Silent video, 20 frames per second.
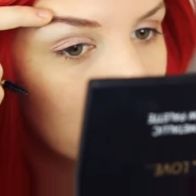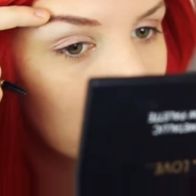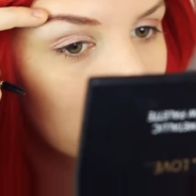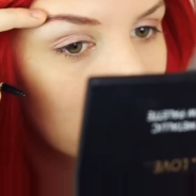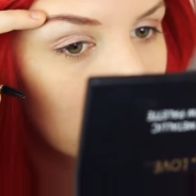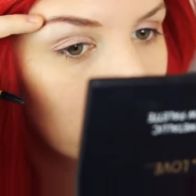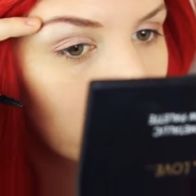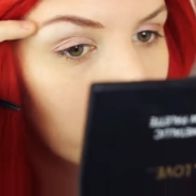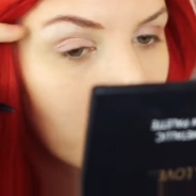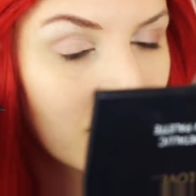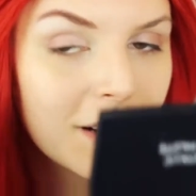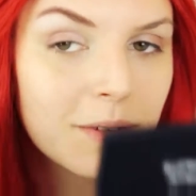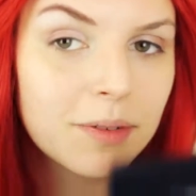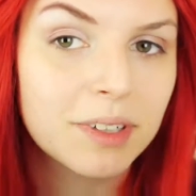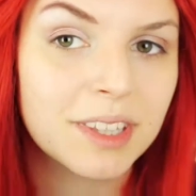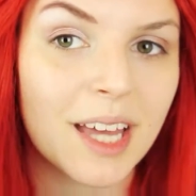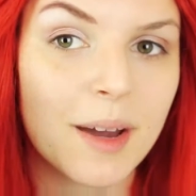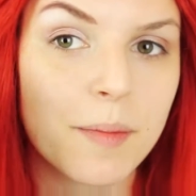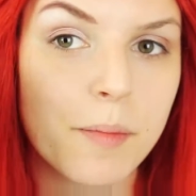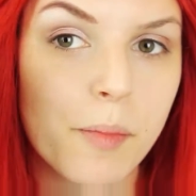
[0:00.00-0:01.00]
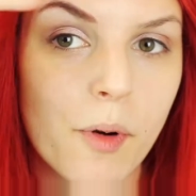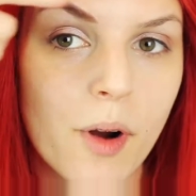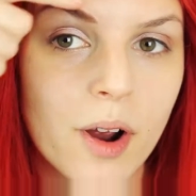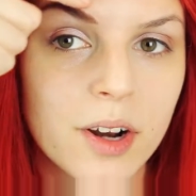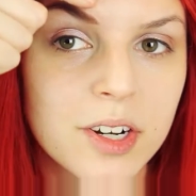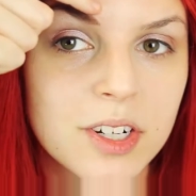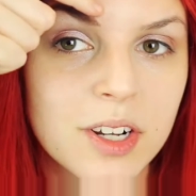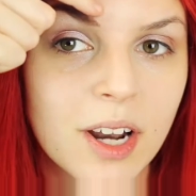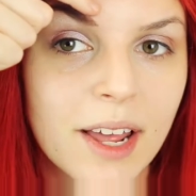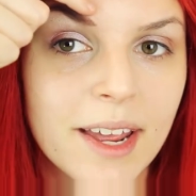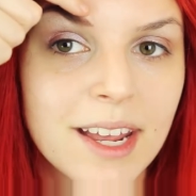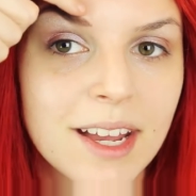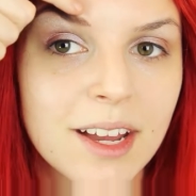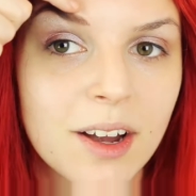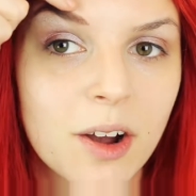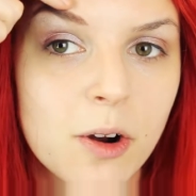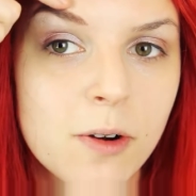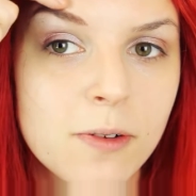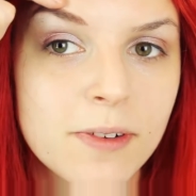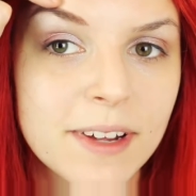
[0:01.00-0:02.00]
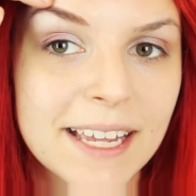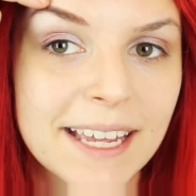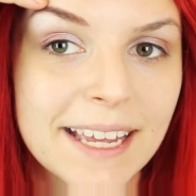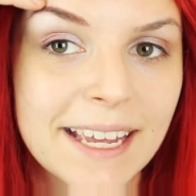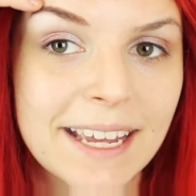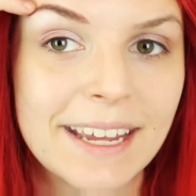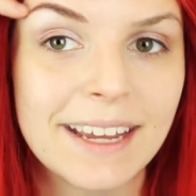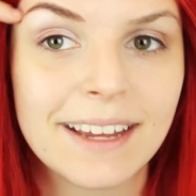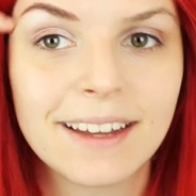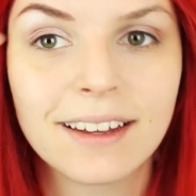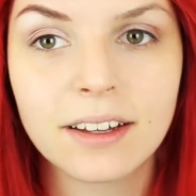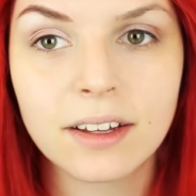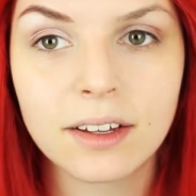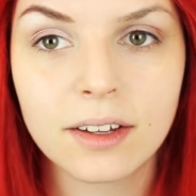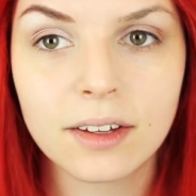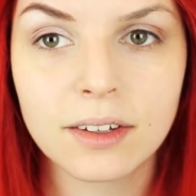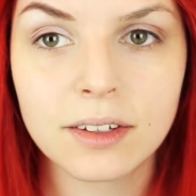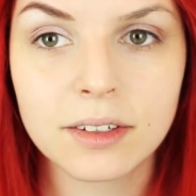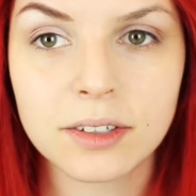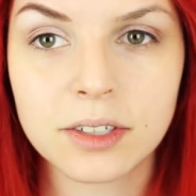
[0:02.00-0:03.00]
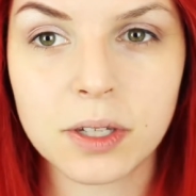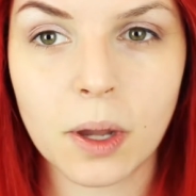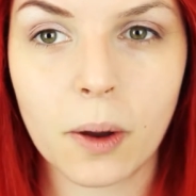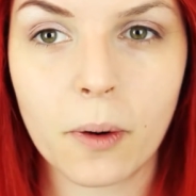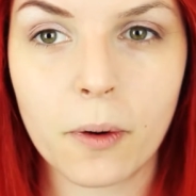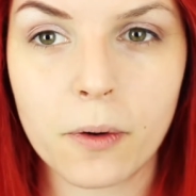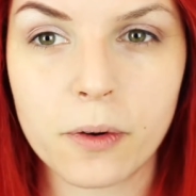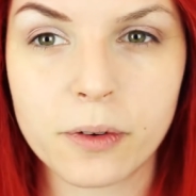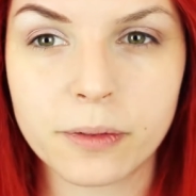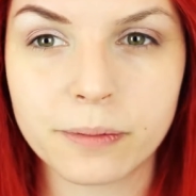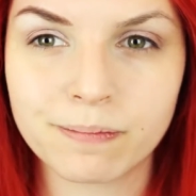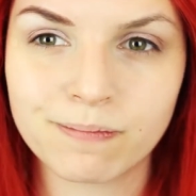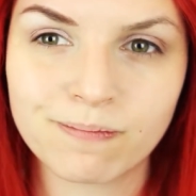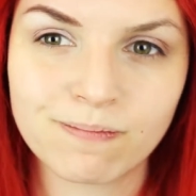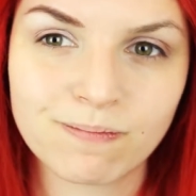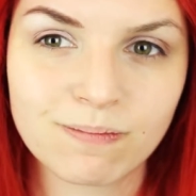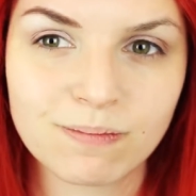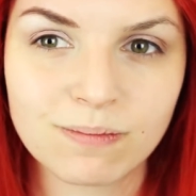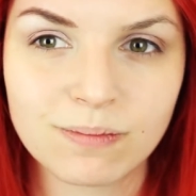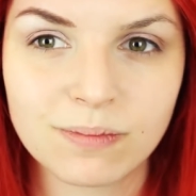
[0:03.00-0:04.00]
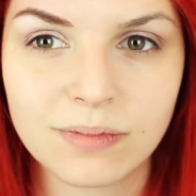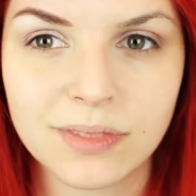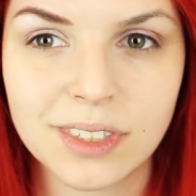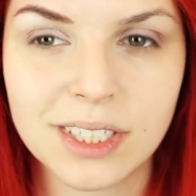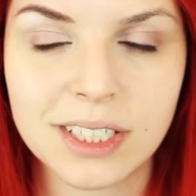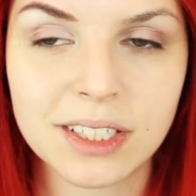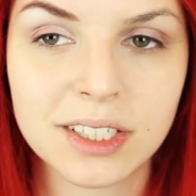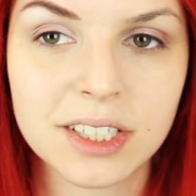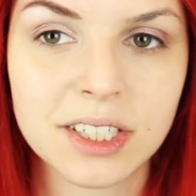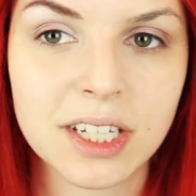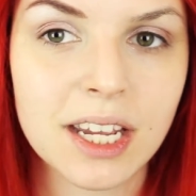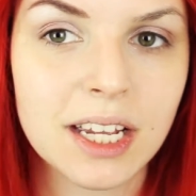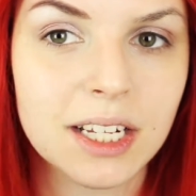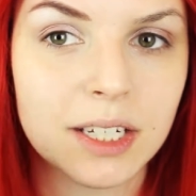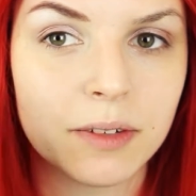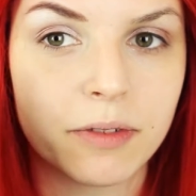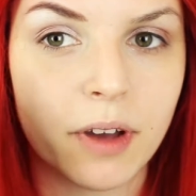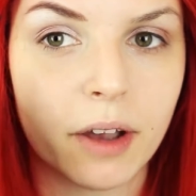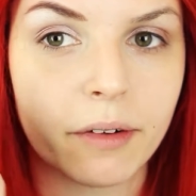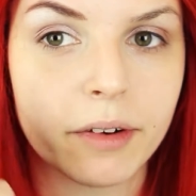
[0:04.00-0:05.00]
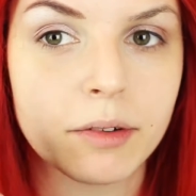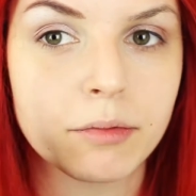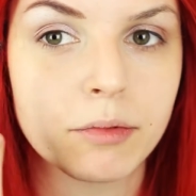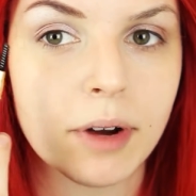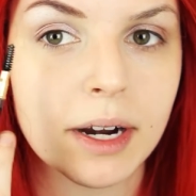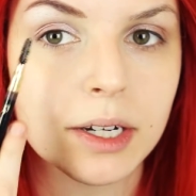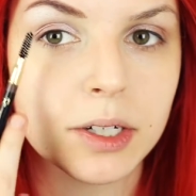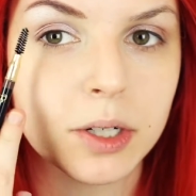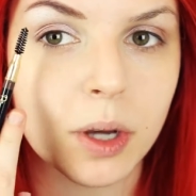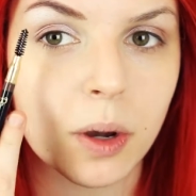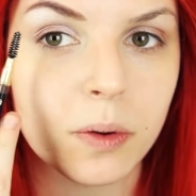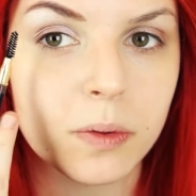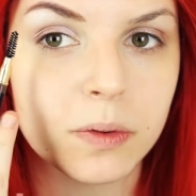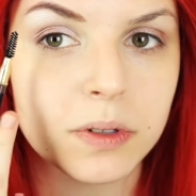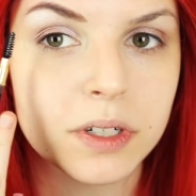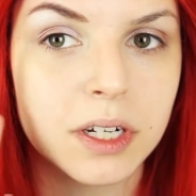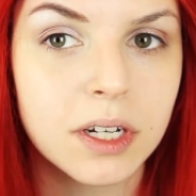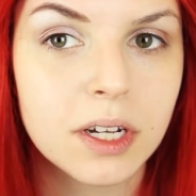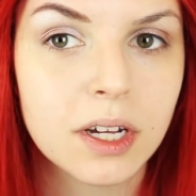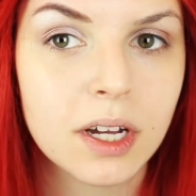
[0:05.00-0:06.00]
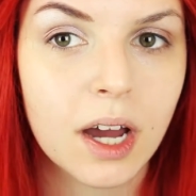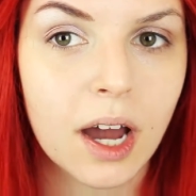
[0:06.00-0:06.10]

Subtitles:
sort of spread it with that brush like over here. So you can see it's very red toned.